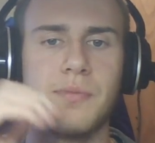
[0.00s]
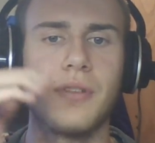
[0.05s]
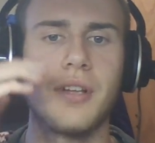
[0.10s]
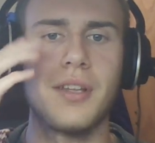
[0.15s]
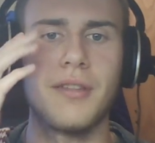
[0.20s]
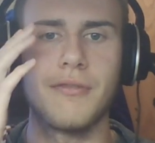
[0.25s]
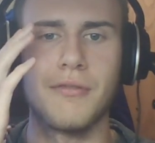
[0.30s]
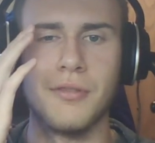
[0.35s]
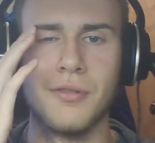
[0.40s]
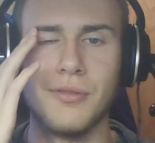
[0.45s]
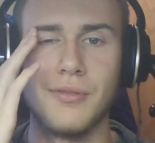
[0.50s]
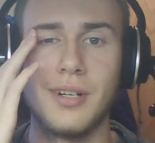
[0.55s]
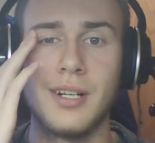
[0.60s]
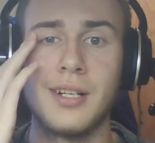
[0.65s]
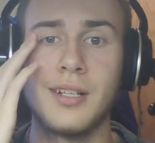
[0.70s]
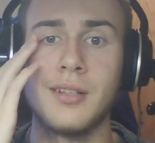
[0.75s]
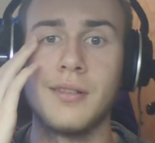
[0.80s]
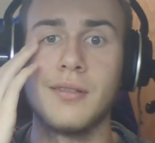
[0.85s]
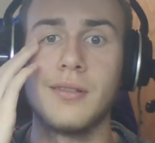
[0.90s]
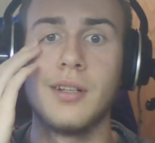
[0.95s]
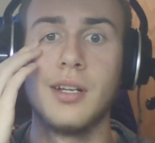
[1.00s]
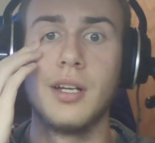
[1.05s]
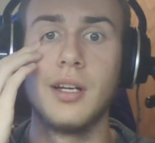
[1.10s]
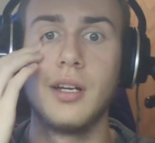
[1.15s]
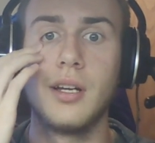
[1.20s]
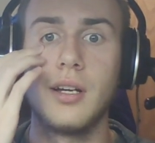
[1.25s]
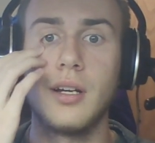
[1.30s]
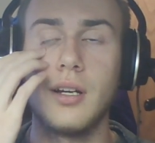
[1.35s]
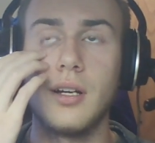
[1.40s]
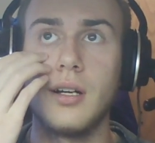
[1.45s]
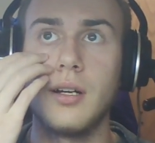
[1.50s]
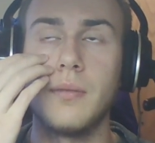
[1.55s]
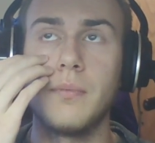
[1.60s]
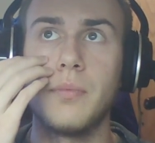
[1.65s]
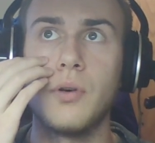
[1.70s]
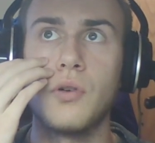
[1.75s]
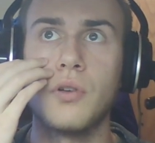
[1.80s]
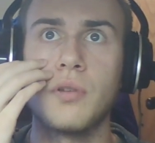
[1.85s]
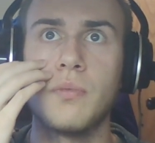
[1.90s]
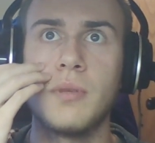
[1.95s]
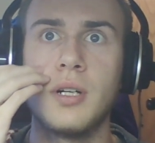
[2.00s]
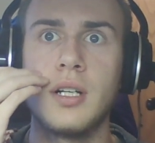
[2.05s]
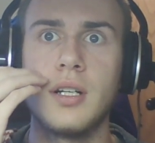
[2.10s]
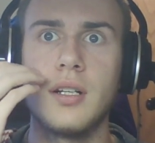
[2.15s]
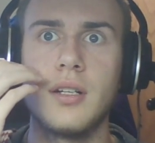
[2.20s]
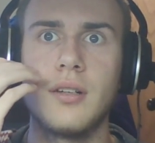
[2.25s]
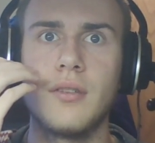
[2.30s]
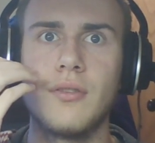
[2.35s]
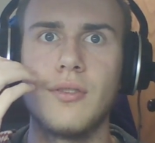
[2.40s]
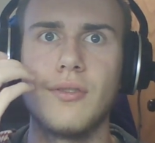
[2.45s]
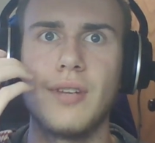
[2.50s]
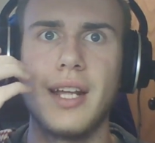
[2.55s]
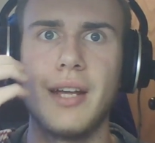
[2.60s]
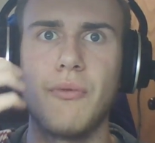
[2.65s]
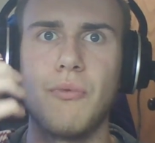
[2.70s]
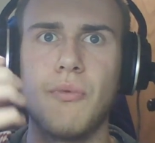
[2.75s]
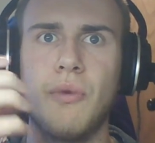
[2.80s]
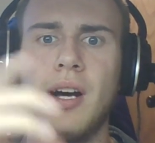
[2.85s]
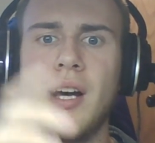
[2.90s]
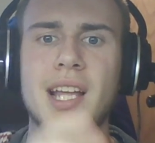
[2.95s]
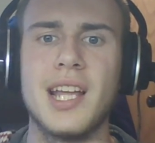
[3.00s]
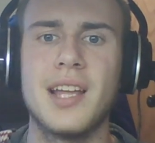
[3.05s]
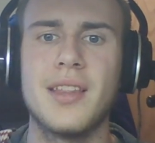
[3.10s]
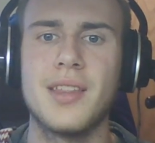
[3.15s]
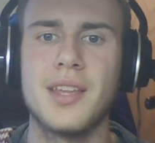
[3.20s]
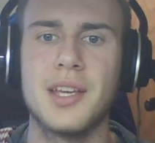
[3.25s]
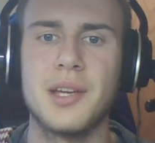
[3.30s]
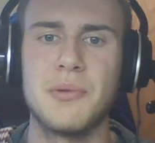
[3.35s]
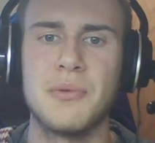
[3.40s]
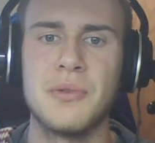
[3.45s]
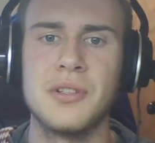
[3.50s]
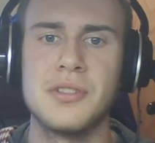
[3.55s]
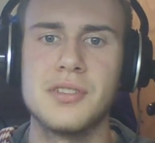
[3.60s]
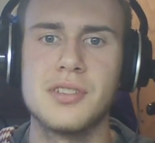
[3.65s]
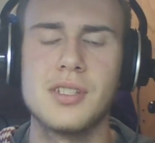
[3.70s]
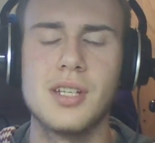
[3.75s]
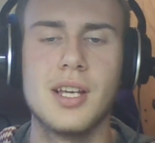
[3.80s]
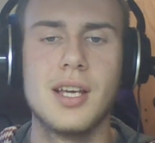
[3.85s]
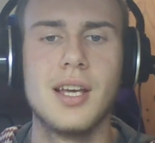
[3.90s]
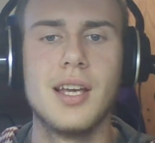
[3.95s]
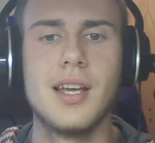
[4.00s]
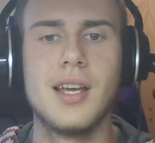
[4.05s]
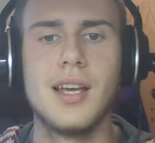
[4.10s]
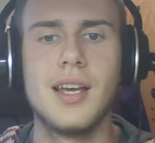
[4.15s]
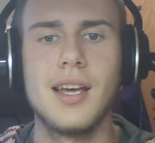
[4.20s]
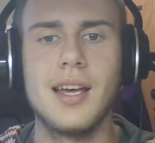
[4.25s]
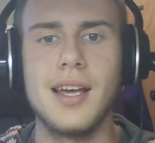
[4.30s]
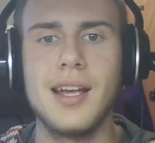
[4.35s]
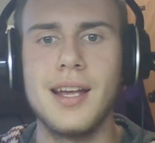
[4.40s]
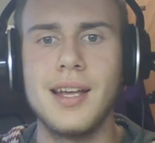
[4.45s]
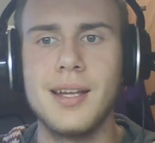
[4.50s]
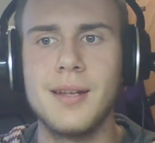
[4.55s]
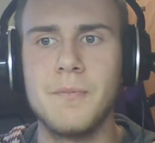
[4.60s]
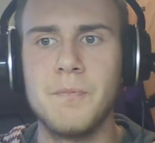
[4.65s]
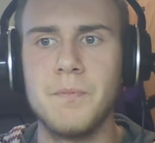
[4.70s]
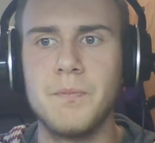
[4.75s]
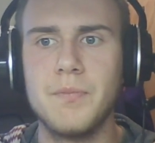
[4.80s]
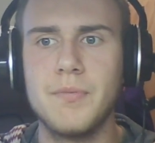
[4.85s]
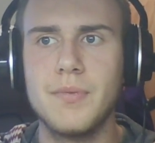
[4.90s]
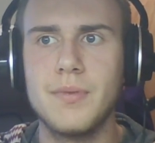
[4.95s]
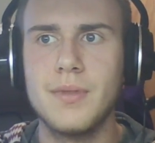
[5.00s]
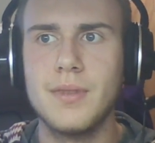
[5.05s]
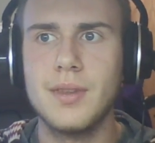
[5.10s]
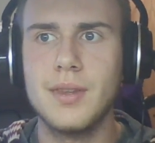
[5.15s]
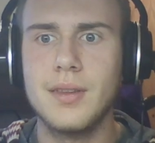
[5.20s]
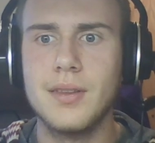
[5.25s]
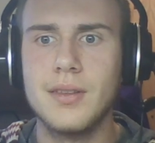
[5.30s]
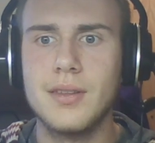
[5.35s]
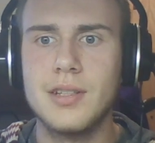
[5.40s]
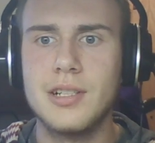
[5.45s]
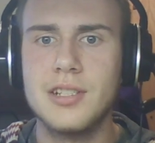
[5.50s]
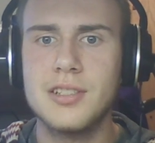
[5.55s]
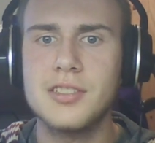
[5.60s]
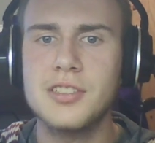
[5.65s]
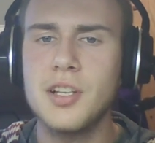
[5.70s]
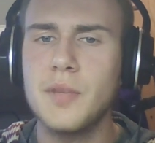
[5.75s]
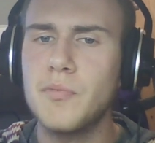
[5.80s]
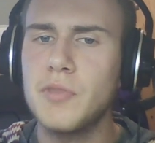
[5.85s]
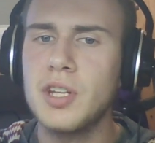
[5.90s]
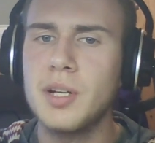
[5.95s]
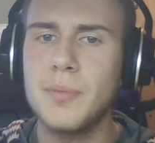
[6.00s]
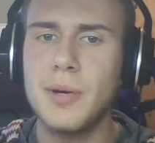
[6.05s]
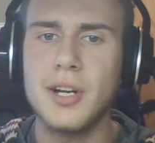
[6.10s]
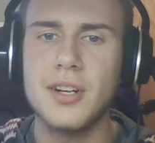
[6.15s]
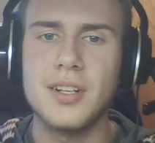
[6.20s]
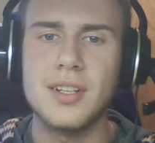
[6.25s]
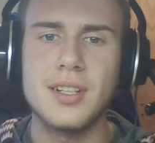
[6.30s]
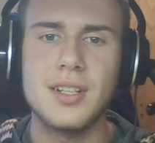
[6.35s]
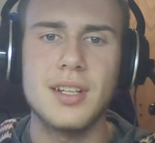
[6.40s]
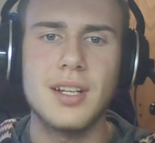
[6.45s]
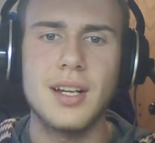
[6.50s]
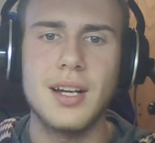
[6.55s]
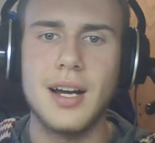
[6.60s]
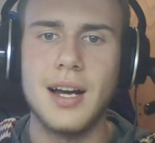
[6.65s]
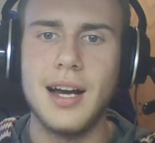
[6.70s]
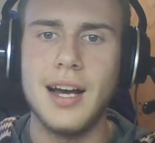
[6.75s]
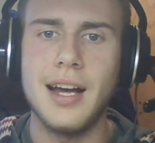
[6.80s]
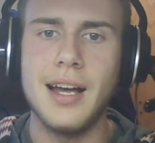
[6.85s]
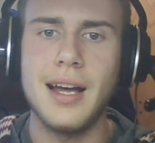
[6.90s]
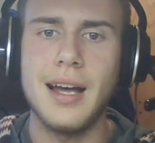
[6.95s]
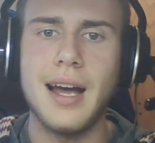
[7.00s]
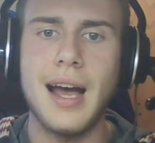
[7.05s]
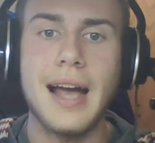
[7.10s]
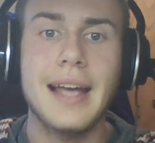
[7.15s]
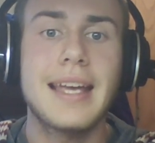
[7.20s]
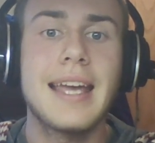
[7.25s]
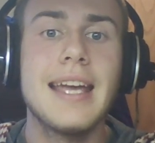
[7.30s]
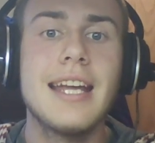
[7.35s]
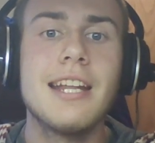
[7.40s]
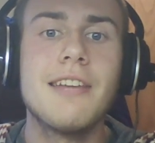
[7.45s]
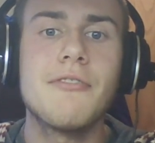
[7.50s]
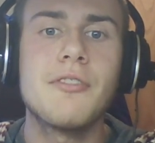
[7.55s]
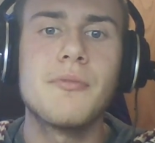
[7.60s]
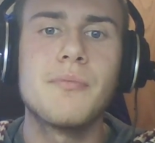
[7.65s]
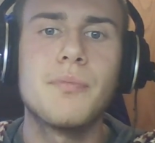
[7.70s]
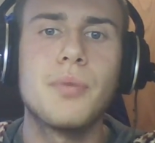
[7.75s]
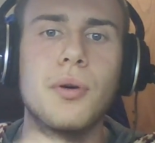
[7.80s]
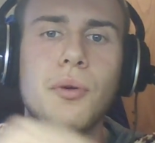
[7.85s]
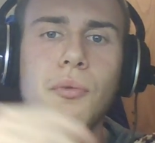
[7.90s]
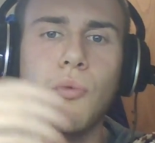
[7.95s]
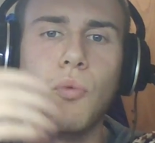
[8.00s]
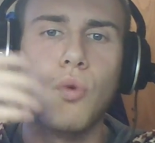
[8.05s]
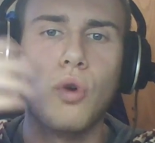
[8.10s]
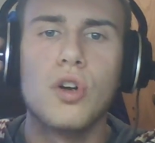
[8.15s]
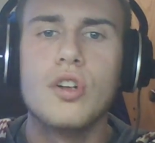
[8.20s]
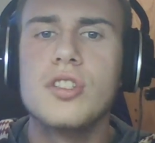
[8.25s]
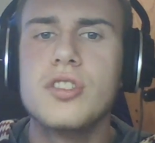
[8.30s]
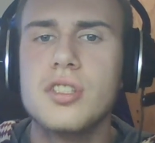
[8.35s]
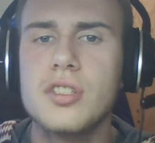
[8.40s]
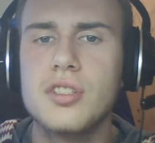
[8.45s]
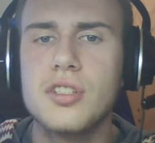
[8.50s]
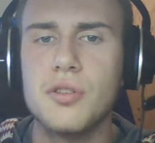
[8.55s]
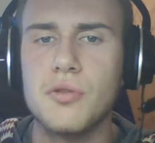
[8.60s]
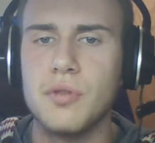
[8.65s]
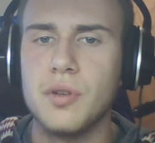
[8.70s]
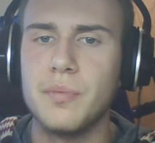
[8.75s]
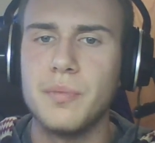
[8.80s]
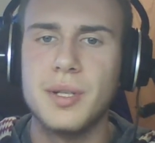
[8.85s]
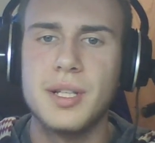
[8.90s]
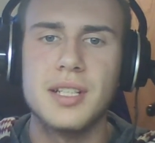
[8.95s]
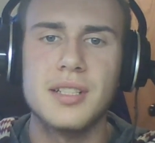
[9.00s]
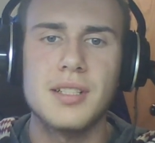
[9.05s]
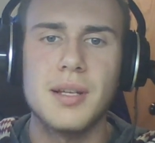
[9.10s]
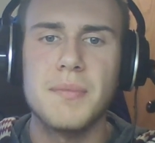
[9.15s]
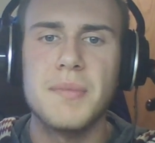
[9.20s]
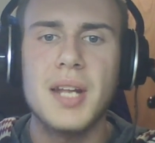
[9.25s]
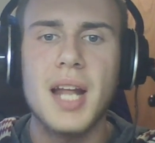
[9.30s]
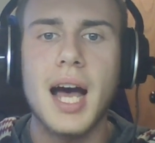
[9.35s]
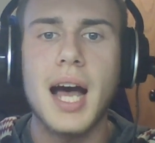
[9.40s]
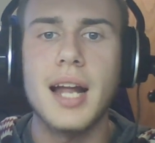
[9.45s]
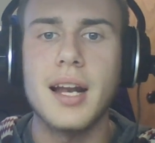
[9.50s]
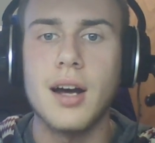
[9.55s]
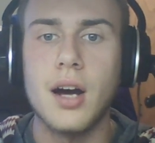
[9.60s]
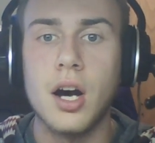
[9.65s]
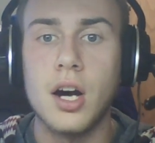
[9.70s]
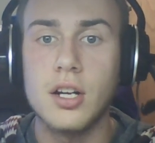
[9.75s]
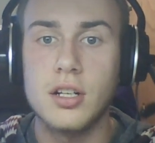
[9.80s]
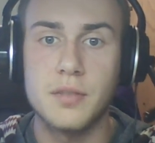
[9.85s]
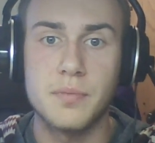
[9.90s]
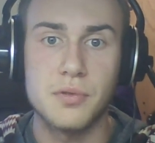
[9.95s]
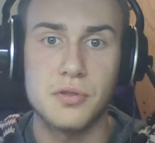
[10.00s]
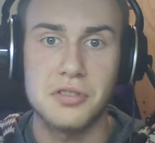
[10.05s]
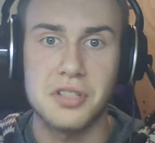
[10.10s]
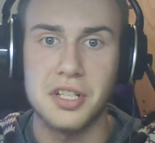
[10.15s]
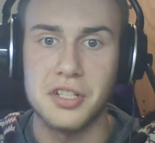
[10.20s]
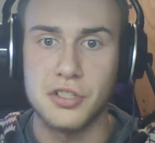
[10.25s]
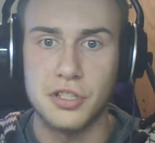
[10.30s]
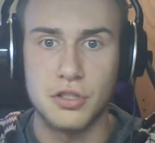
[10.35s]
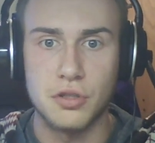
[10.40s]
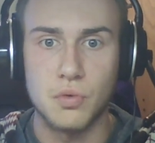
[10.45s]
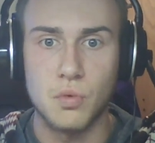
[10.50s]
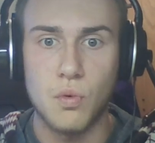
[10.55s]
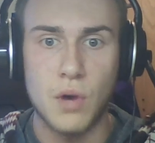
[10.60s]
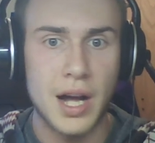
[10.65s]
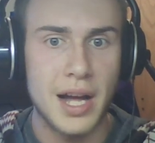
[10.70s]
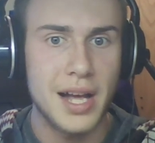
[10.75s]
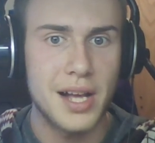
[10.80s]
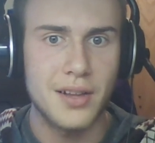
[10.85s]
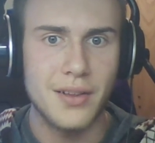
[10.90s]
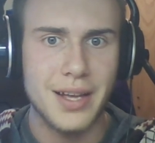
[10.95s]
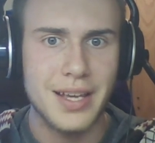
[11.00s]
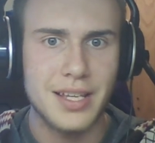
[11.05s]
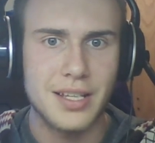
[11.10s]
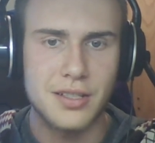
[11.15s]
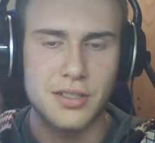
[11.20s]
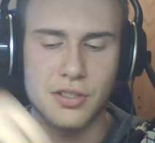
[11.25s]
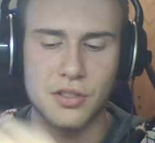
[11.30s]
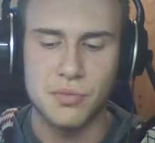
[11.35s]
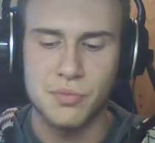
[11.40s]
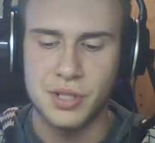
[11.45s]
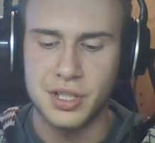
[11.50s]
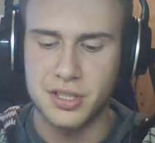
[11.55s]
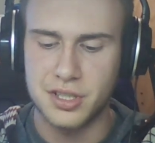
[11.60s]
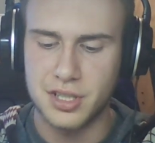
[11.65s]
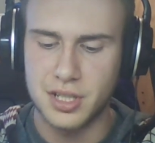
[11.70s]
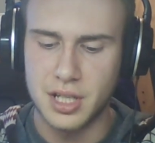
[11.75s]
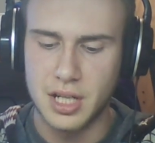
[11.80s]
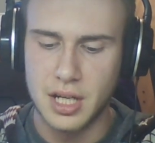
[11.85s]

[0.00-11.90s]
playthrough on Pokemon Y, I think it was. And just something about it. I can't even put words to it because I'm not 100% sure why I like it so much.